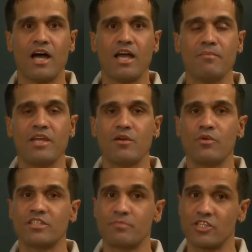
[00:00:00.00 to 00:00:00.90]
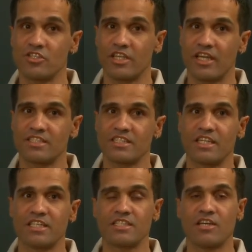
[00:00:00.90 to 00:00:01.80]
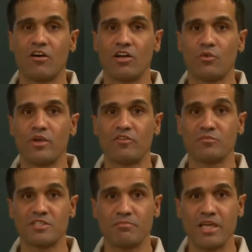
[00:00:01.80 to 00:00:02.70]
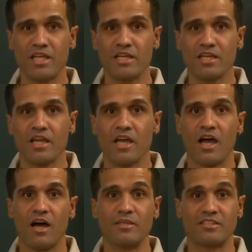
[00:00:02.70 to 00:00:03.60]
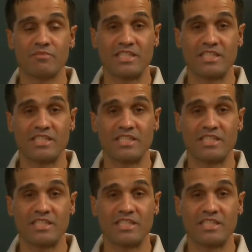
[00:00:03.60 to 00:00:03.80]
I am here with a special guest today, all the way from Spain, uh, Mr.